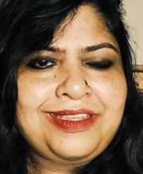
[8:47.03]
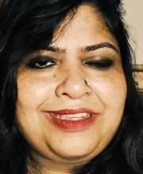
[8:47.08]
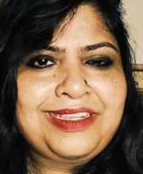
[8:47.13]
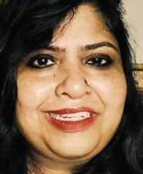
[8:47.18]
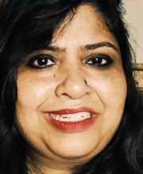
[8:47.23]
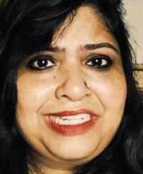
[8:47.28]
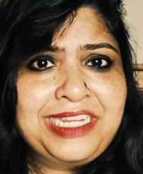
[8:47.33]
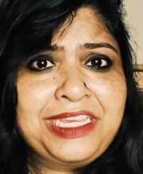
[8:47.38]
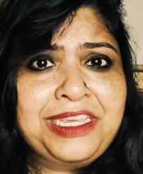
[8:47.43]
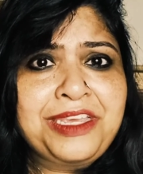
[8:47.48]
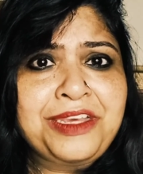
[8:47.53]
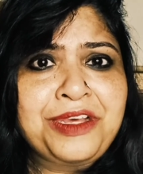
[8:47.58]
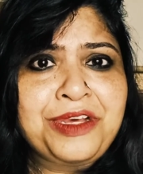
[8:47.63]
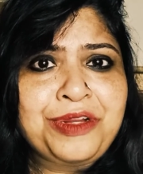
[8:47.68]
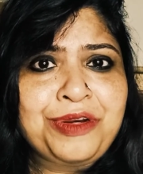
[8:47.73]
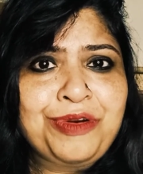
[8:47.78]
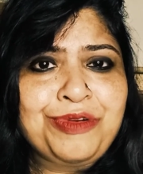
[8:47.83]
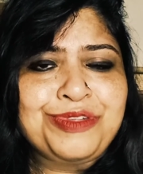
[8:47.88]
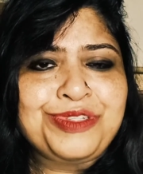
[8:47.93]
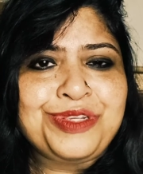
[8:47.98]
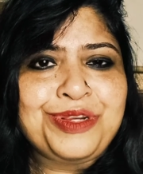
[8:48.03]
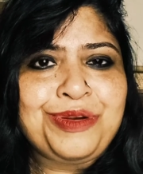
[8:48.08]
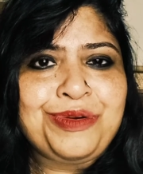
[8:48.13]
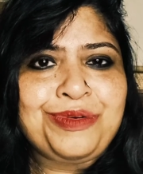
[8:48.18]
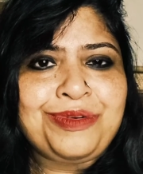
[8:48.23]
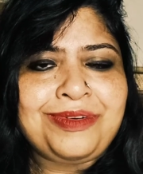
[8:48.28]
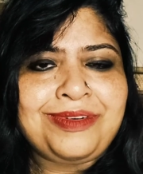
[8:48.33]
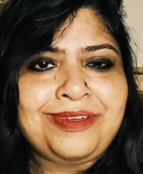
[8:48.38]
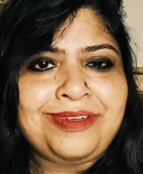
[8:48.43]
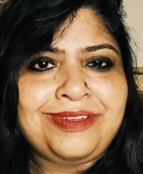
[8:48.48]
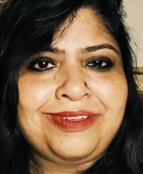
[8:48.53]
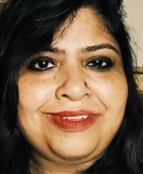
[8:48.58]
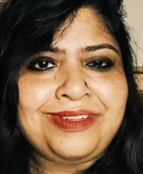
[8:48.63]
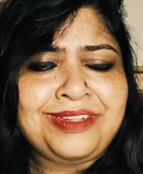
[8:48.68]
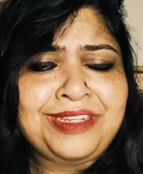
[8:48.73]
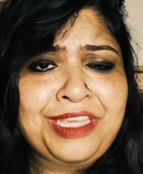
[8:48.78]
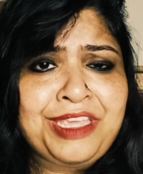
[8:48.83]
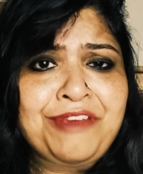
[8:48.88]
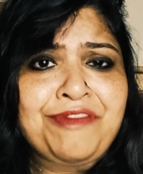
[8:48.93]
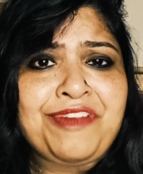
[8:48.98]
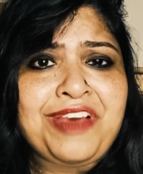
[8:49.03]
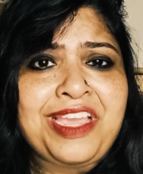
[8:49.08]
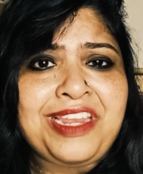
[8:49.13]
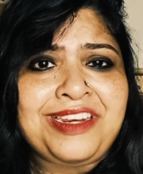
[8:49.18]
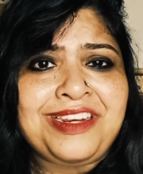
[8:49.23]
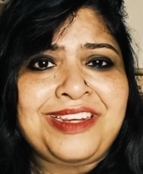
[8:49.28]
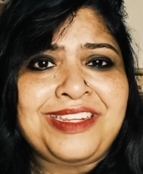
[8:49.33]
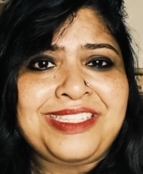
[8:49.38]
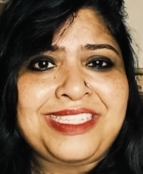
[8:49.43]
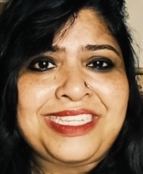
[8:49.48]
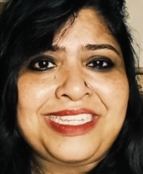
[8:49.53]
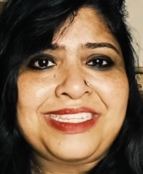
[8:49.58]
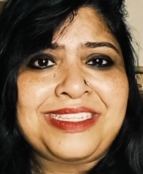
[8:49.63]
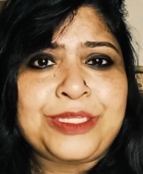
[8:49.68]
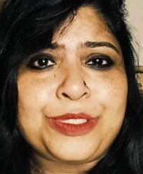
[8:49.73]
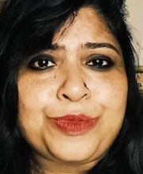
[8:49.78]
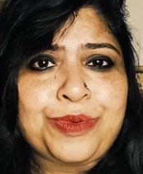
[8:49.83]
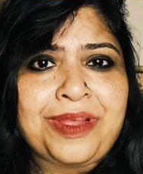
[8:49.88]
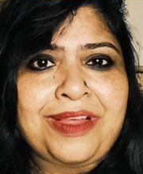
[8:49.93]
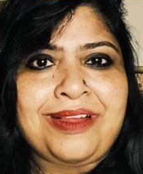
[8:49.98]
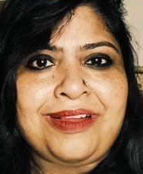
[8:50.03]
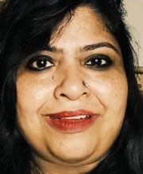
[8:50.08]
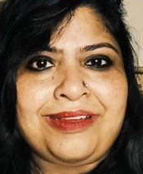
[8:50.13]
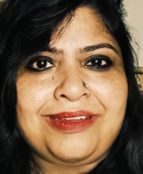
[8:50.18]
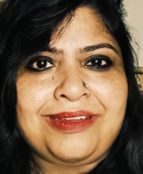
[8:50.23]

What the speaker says: Taking a closer look, he finally sees Swaha.